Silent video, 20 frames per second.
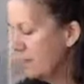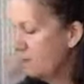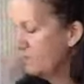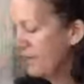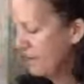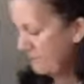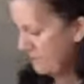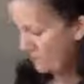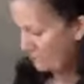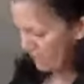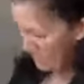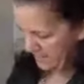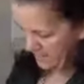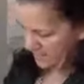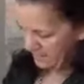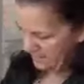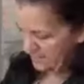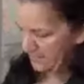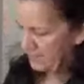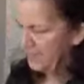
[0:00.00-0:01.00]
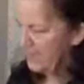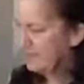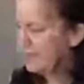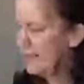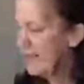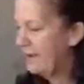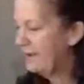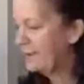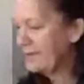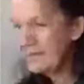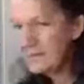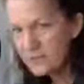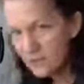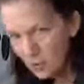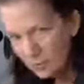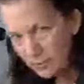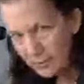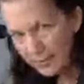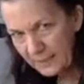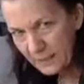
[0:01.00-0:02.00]
around the wire. Now let's
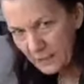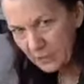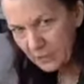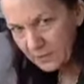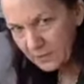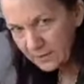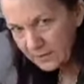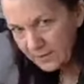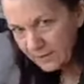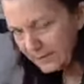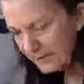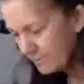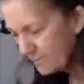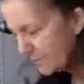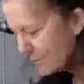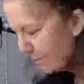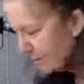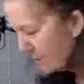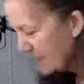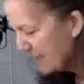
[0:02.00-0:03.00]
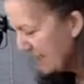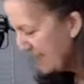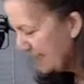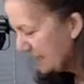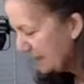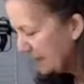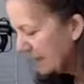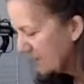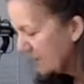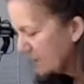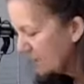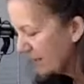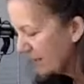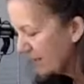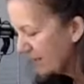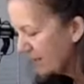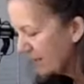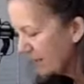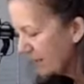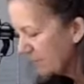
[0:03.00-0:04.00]
hope I don't put the needle into the
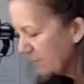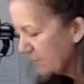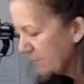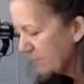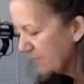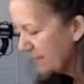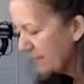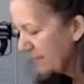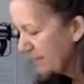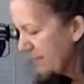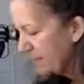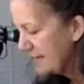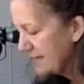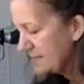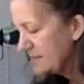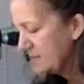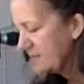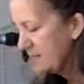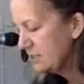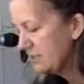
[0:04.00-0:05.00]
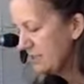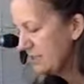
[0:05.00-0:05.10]
wire again. Okay, so you